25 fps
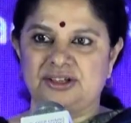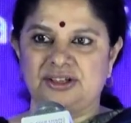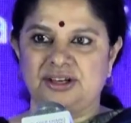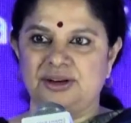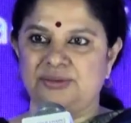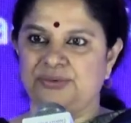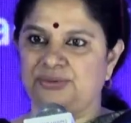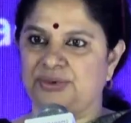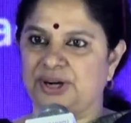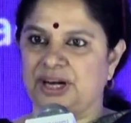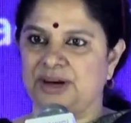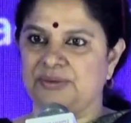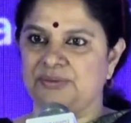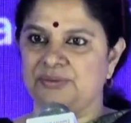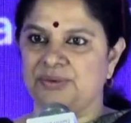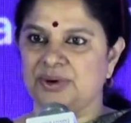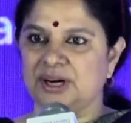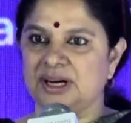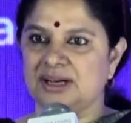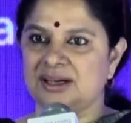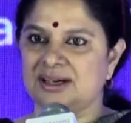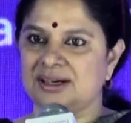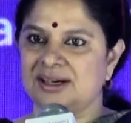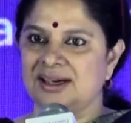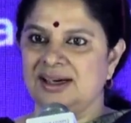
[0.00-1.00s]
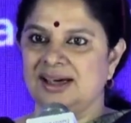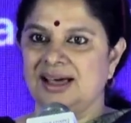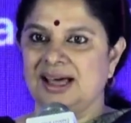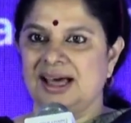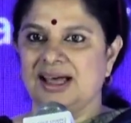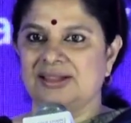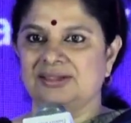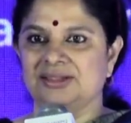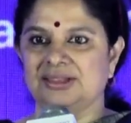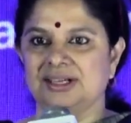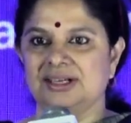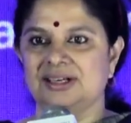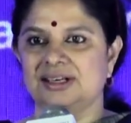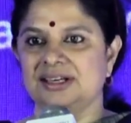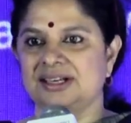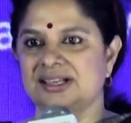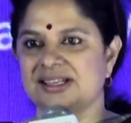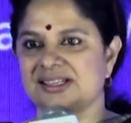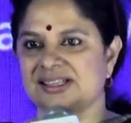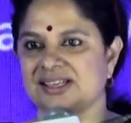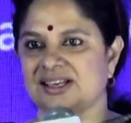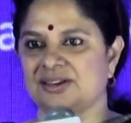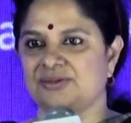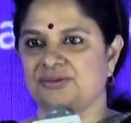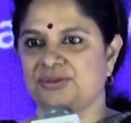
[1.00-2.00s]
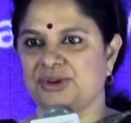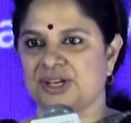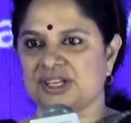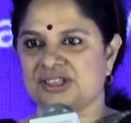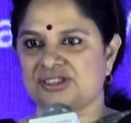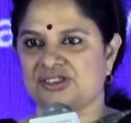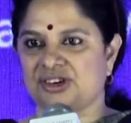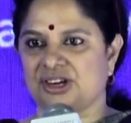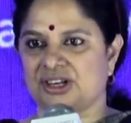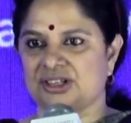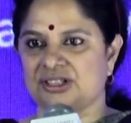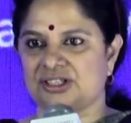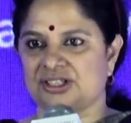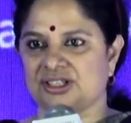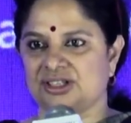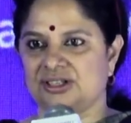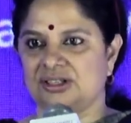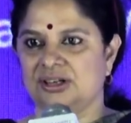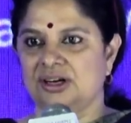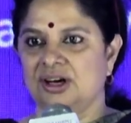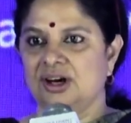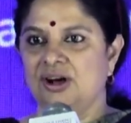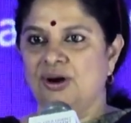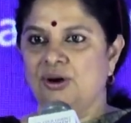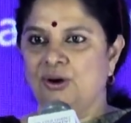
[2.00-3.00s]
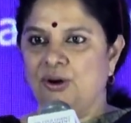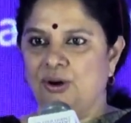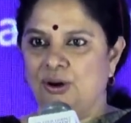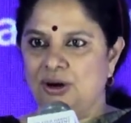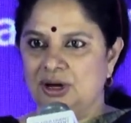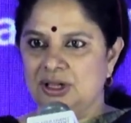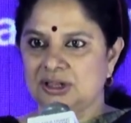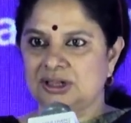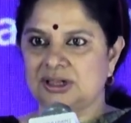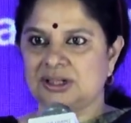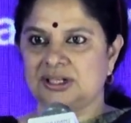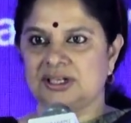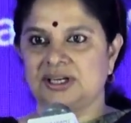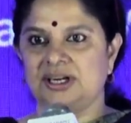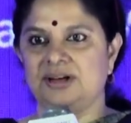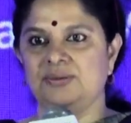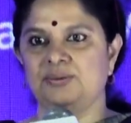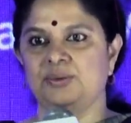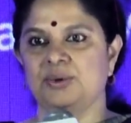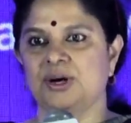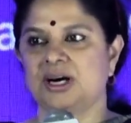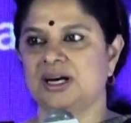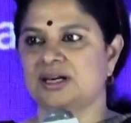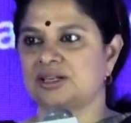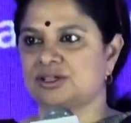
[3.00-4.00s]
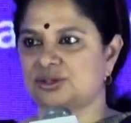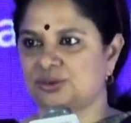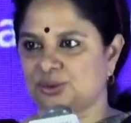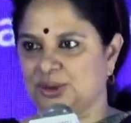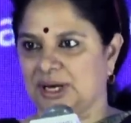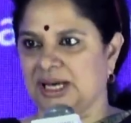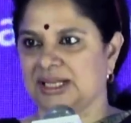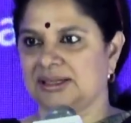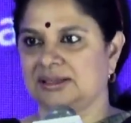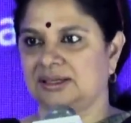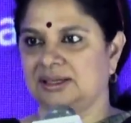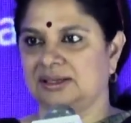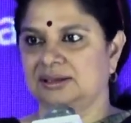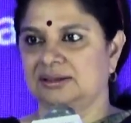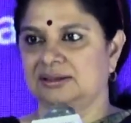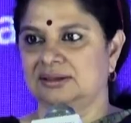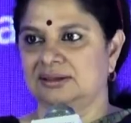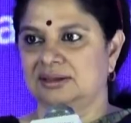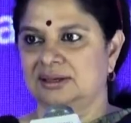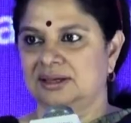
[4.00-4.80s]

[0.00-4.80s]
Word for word: And fortunately, the Commissioner Customs uh, who was present